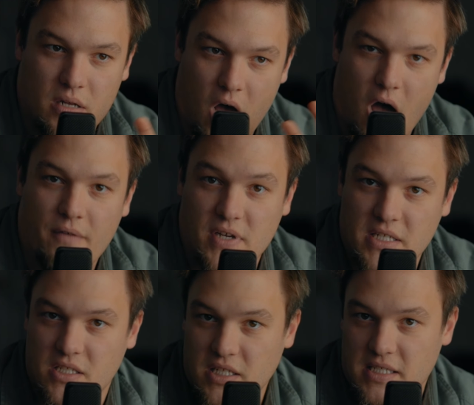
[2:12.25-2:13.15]

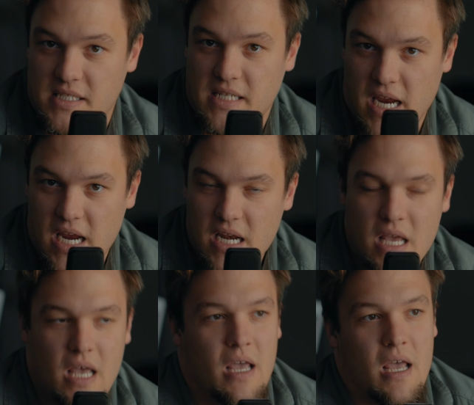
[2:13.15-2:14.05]
obviously
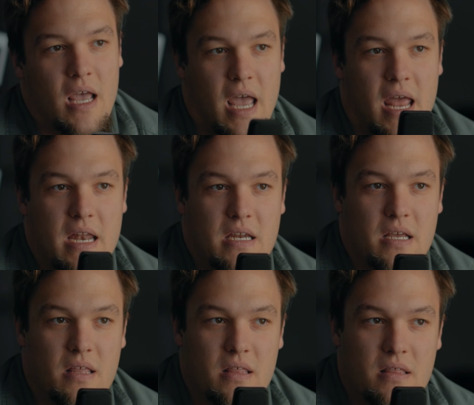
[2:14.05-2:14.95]
seen.
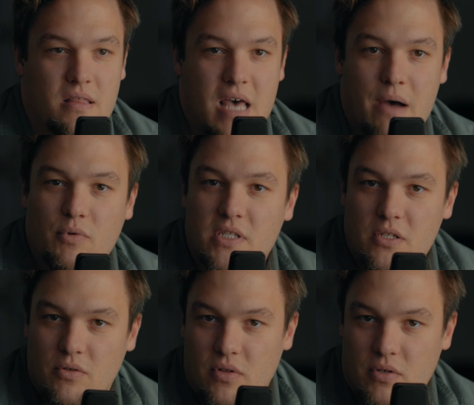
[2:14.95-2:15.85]
And that was
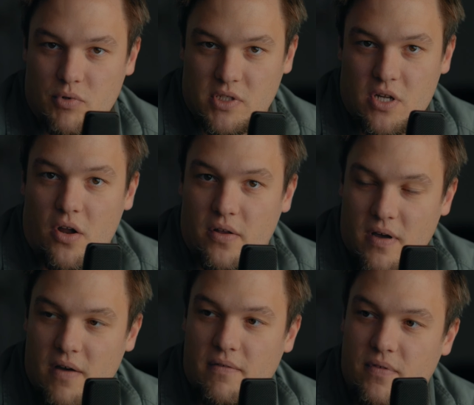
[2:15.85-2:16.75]
the result
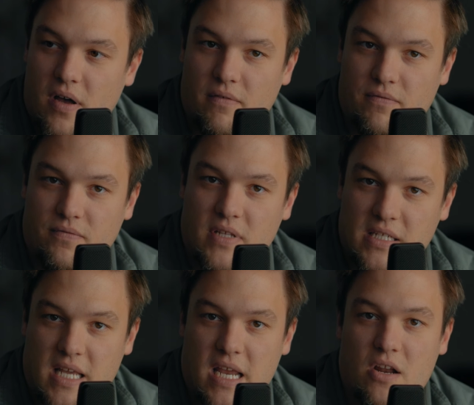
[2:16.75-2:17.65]
of
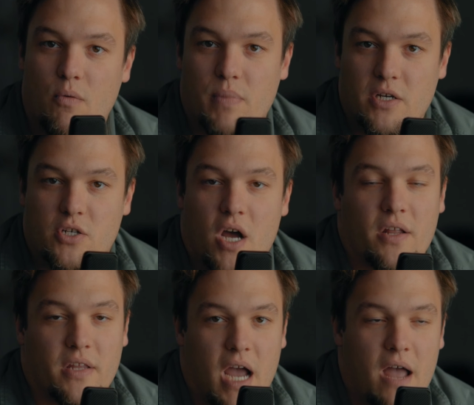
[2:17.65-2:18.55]
this keynote being
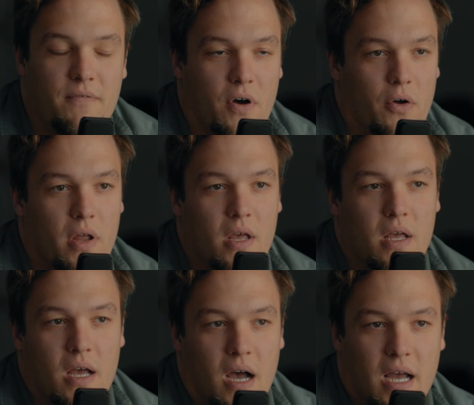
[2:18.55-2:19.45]
shot on the iPhone.
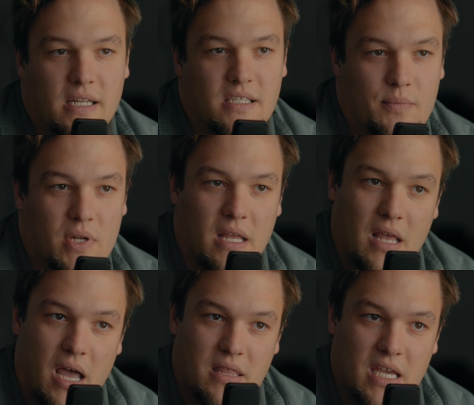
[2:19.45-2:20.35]
And something
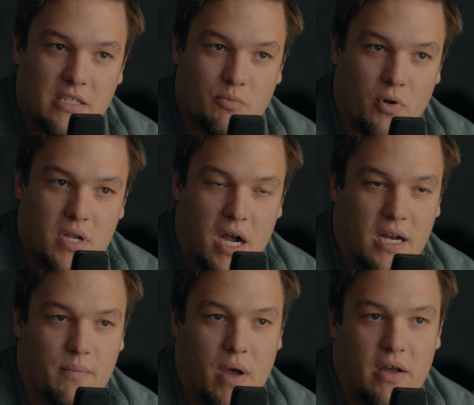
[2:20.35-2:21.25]
I think is worth
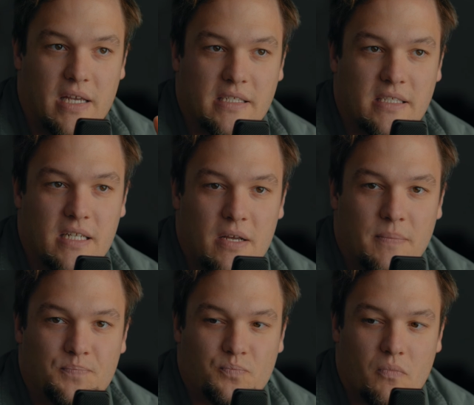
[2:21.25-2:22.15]
talking about is
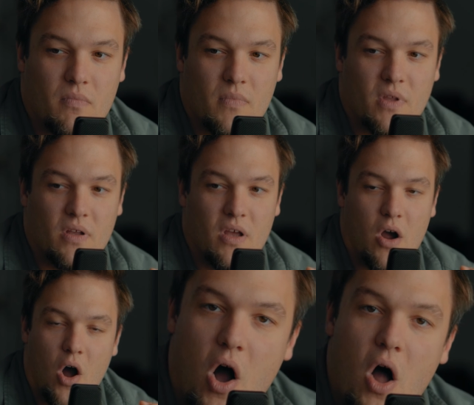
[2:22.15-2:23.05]

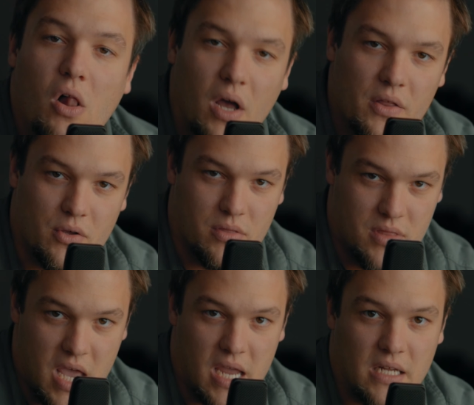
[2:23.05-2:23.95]
all other
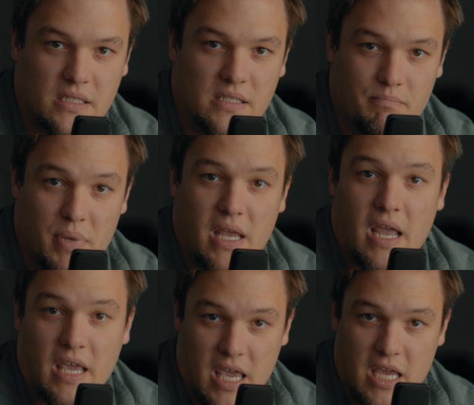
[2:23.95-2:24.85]
things
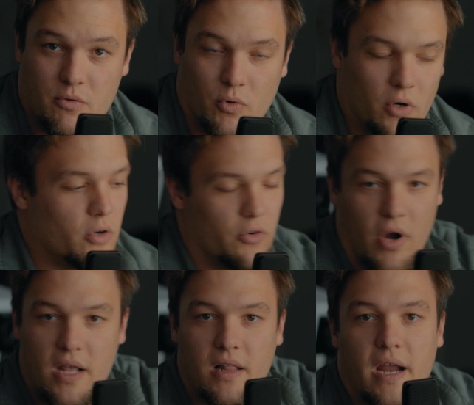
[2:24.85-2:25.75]
being equal.
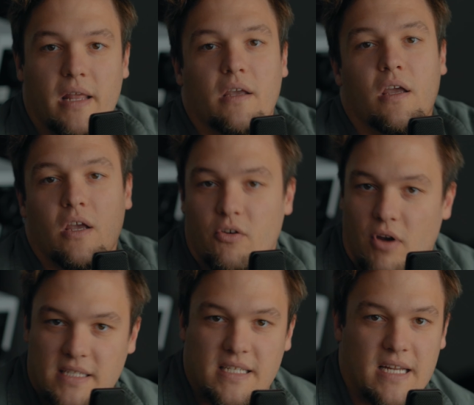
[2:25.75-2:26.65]
Great lighting,
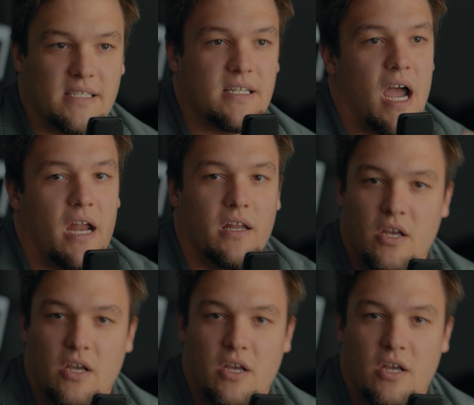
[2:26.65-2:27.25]
great set design,